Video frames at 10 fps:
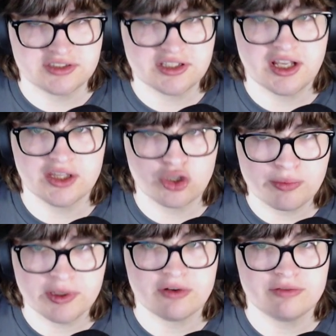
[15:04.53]
a little
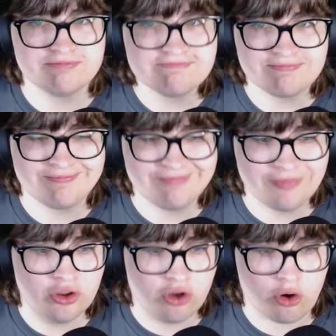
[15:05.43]
bit
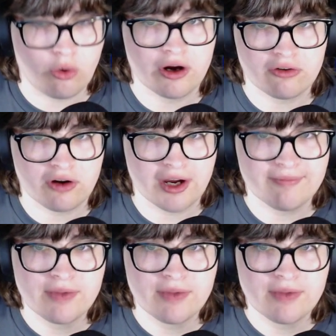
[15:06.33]
not quite right.